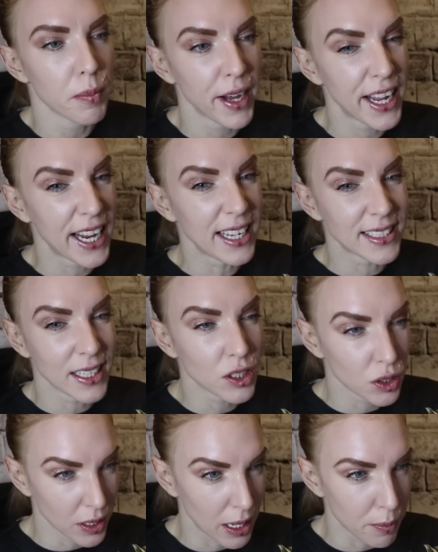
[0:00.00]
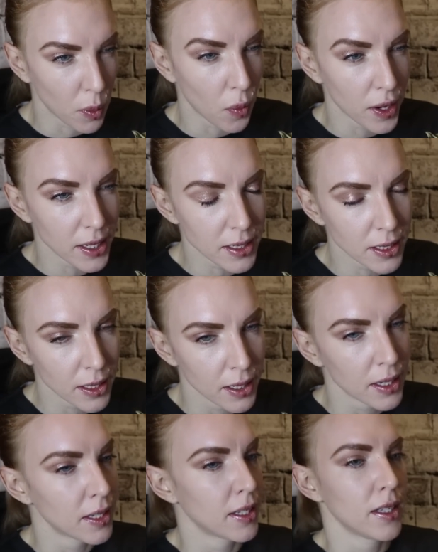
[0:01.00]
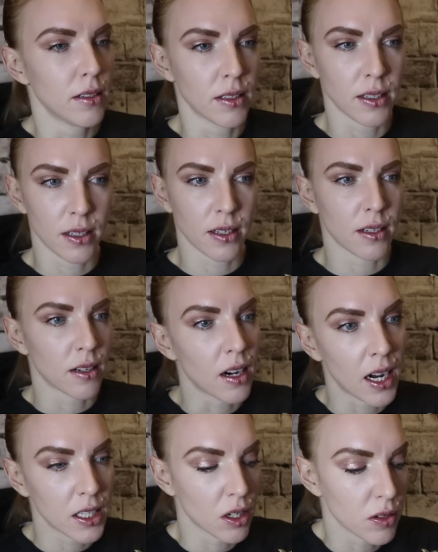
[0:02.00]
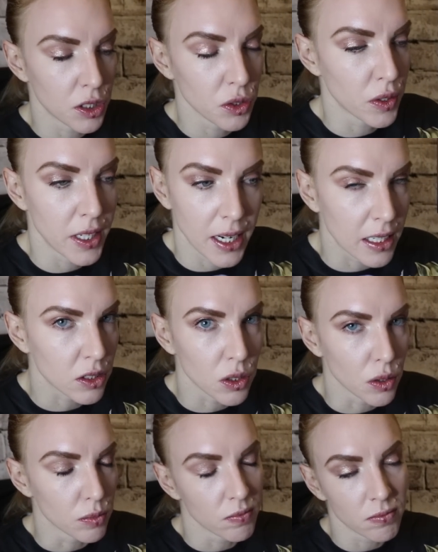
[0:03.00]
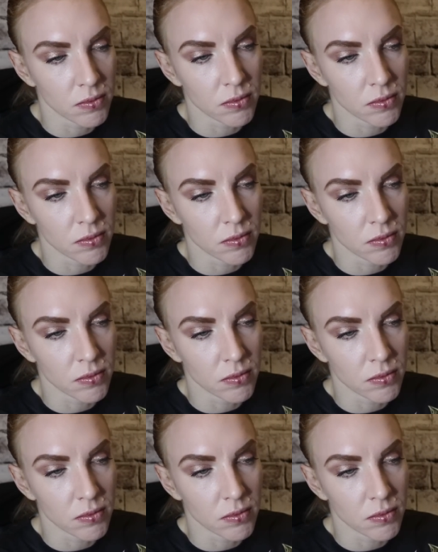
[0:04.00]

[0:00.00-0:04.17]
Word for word: But eating to that point, oh, I don't enjoy it at all.